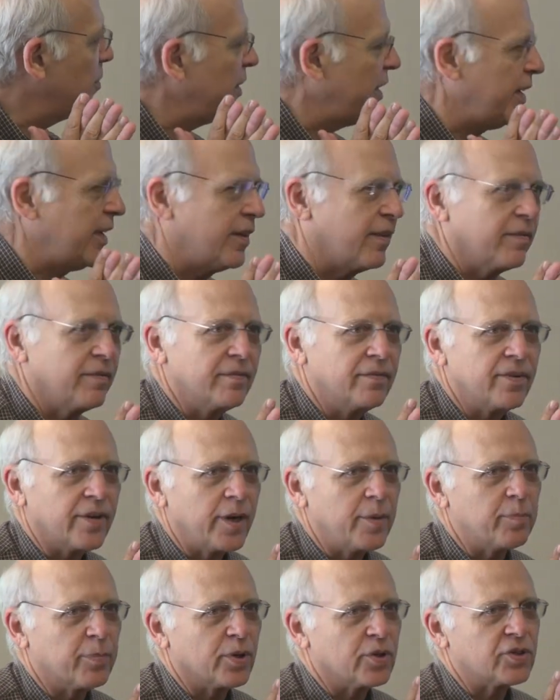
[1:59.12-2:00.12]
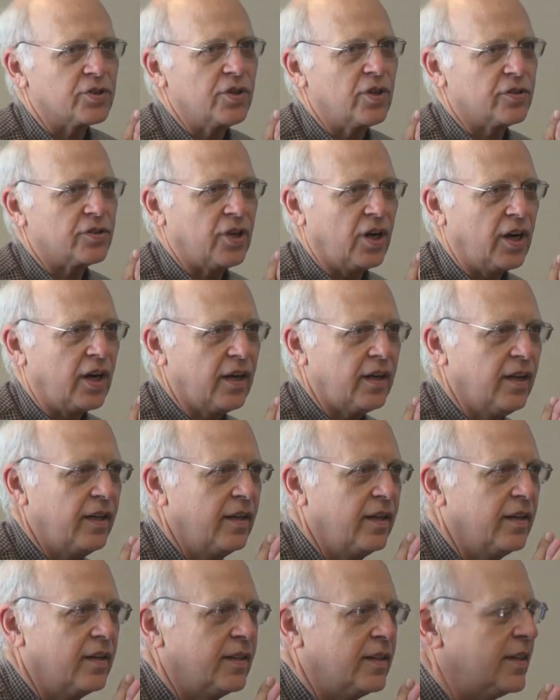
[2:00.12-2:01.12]
be a very personal talk,
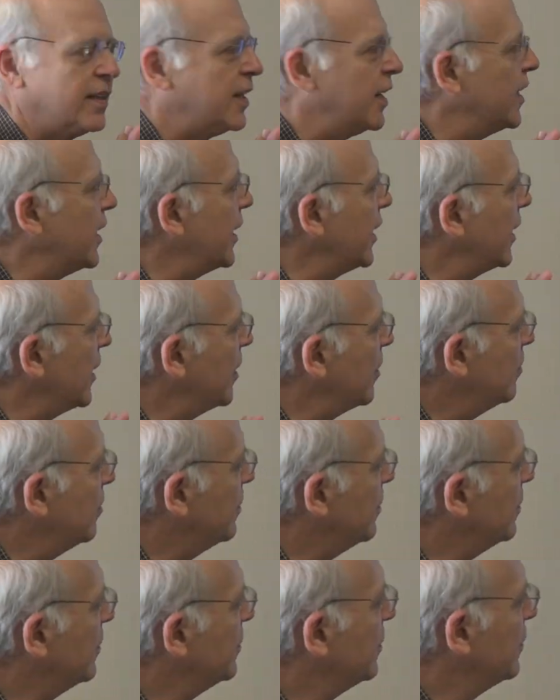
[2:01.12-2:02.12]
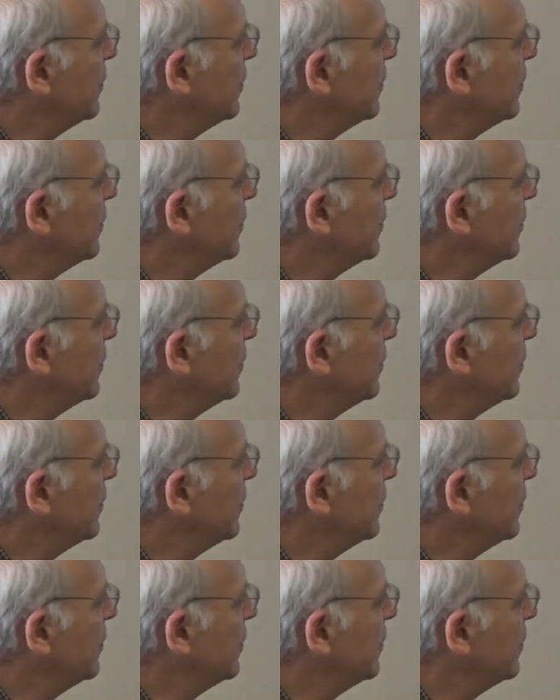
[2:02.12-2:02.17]
um,